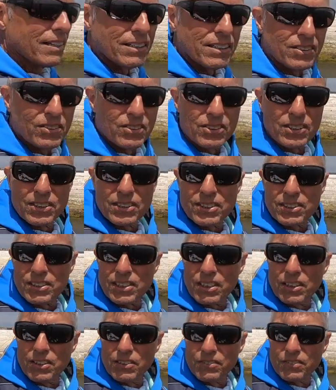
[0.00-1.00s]
Didn't see a
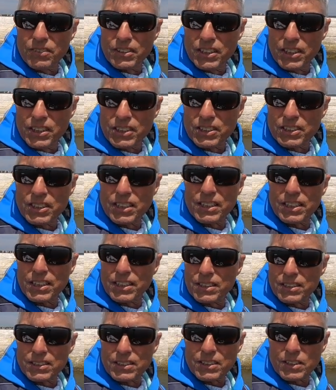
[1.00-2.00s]
single fish, didn't
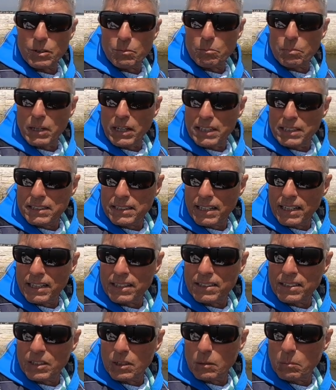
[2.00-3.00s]
get a single bite
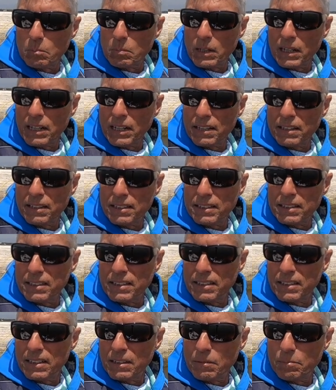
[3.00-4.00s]
down here by
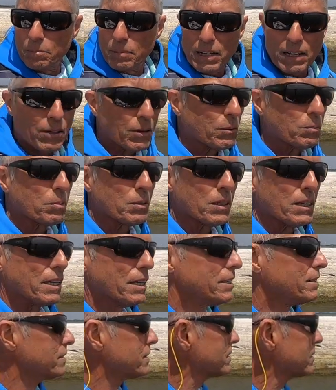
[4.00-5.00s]
the power
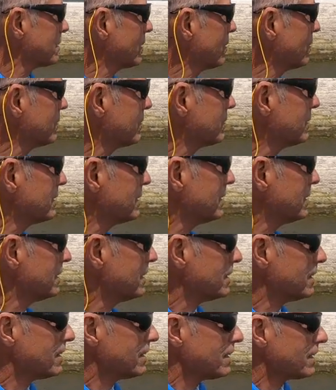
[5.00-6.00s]
plant. So
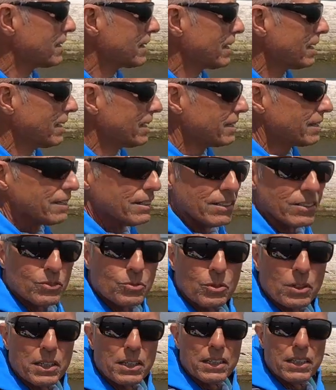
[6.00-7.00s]
it
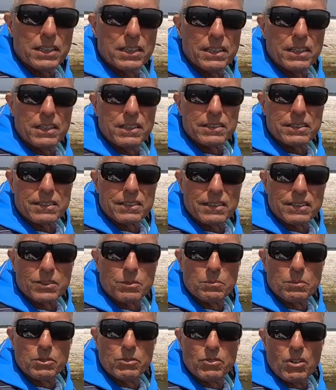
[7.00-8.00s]
is what it is.
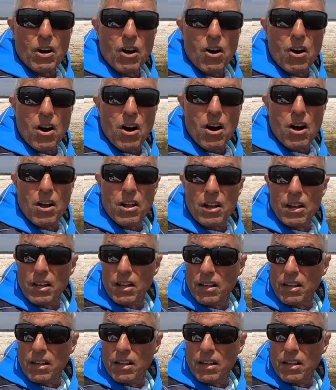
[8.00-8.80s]
Let's move on.